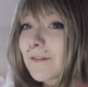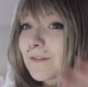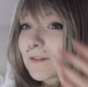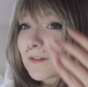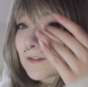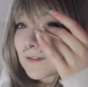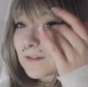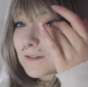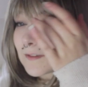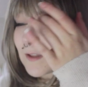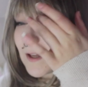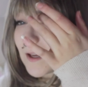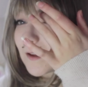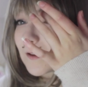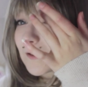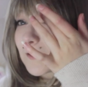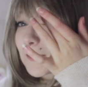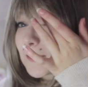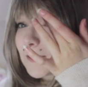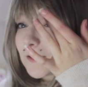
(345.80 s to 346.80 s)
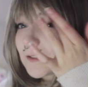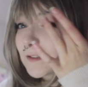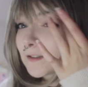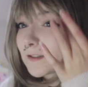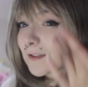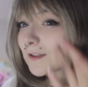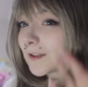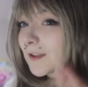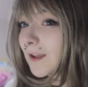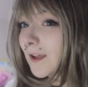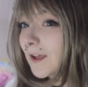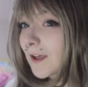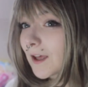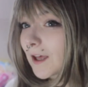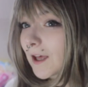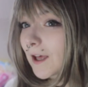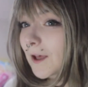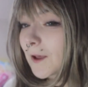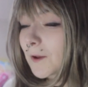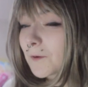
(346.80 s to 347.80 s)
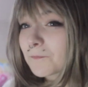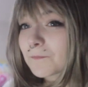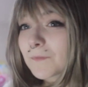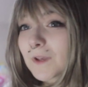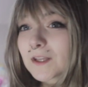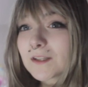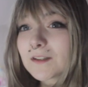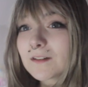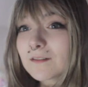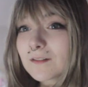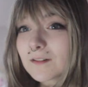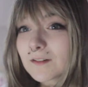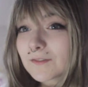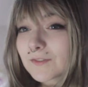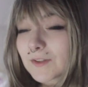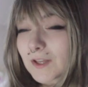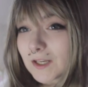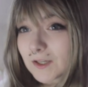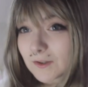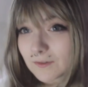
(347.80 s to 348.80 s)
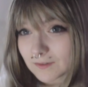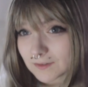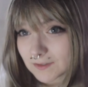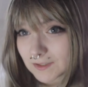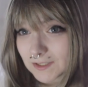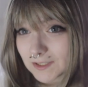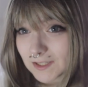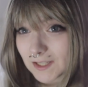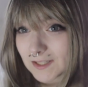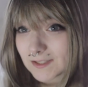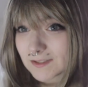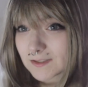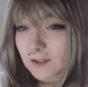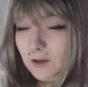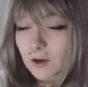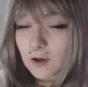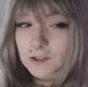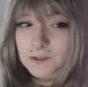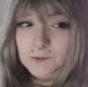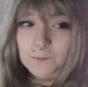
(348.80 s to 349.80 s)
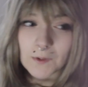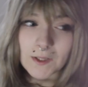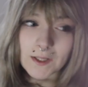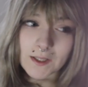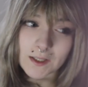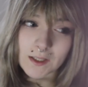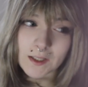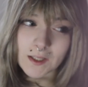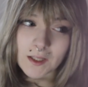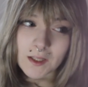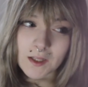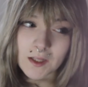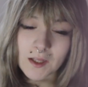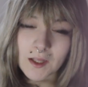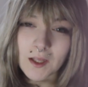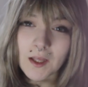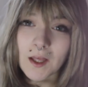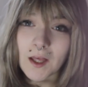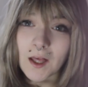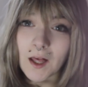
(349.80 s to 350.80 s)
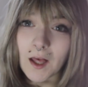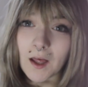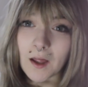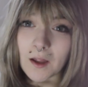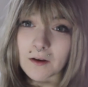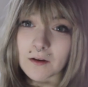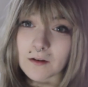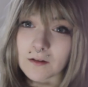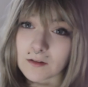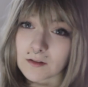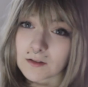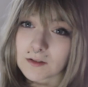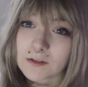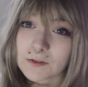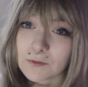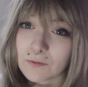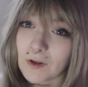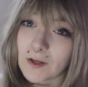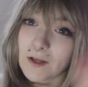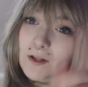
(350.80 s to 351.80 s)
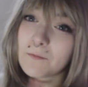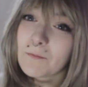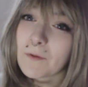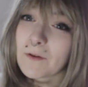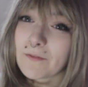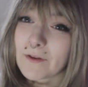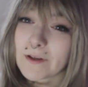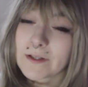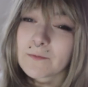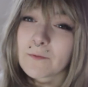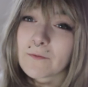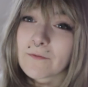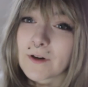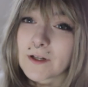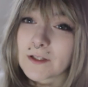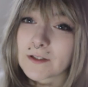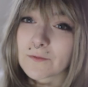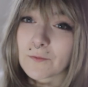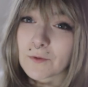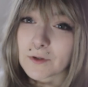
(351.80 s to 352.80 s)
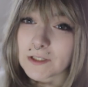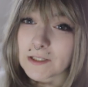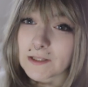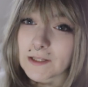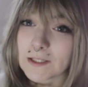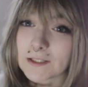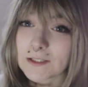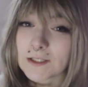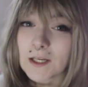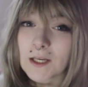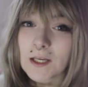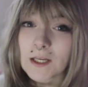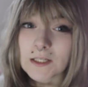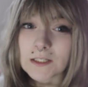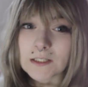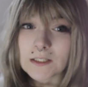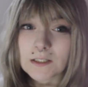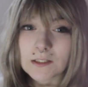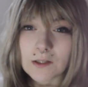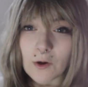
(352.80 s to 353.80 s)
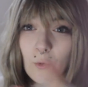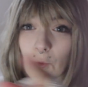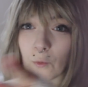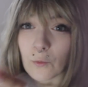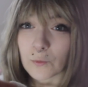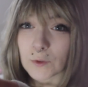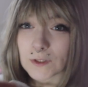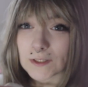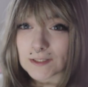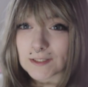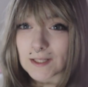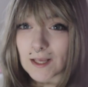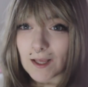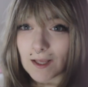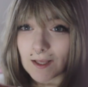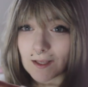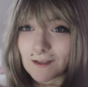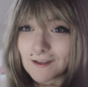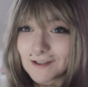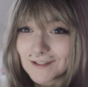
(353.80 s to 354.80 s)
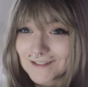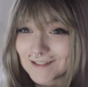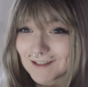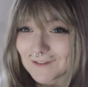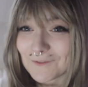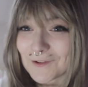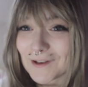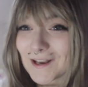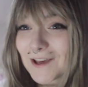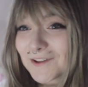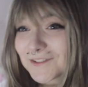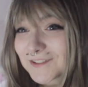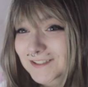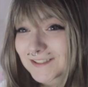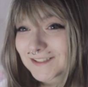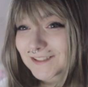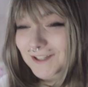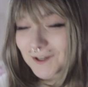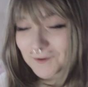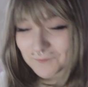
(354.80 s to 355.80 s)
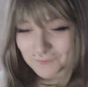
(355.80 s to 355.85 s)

I've styled it. I don't know if anyone can guess the cosplay, and to any of my Facebook friends watching this, don't say, because I've announced it